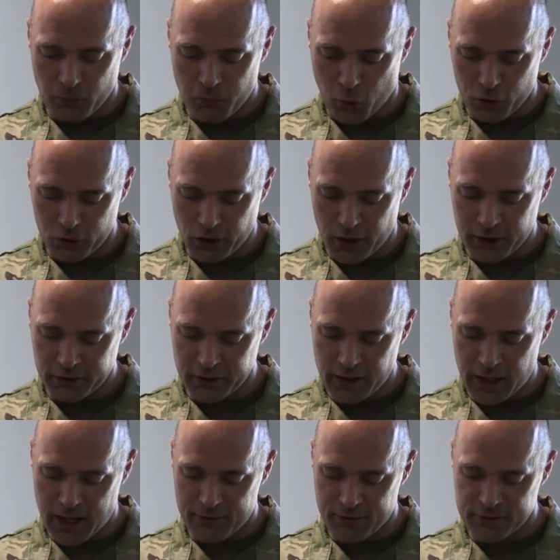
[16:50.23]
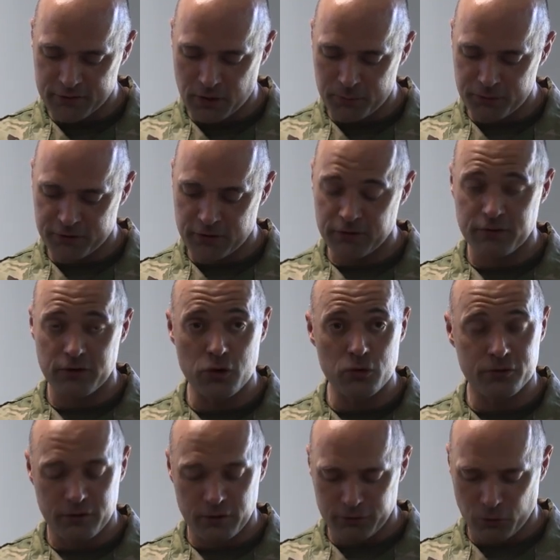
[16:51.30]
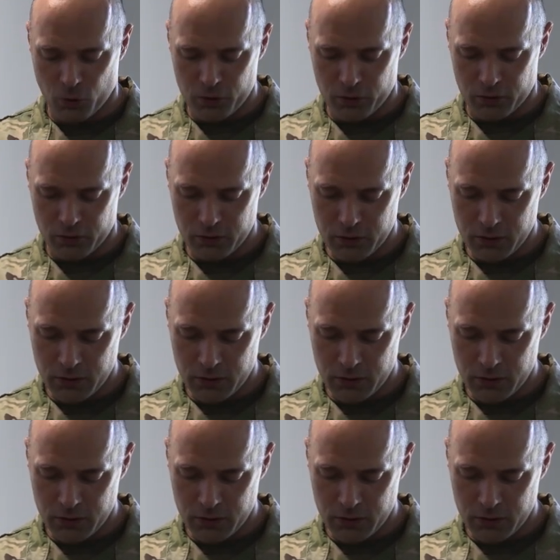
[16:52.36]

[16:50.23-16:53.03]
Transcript: are more likely to have a substance use disorder.